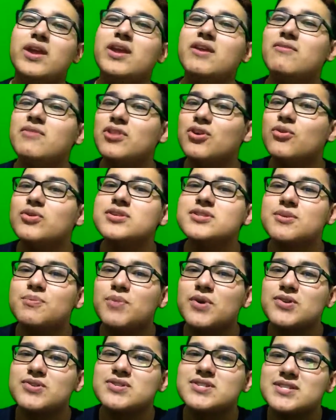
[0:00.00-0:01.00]
Even though it's
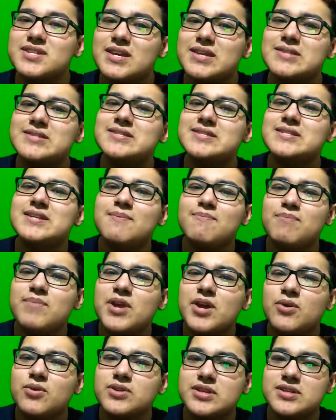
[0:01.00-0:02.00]
supposed to say
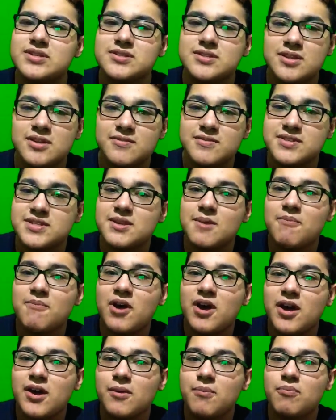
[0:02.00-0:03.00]
symbiote instead of
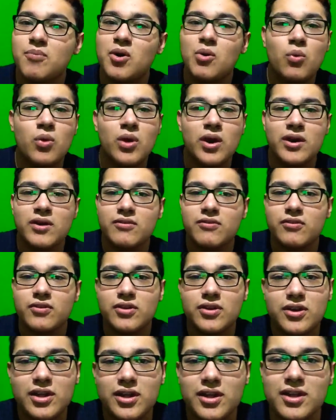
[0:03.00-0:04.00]
symbiote, but whatever,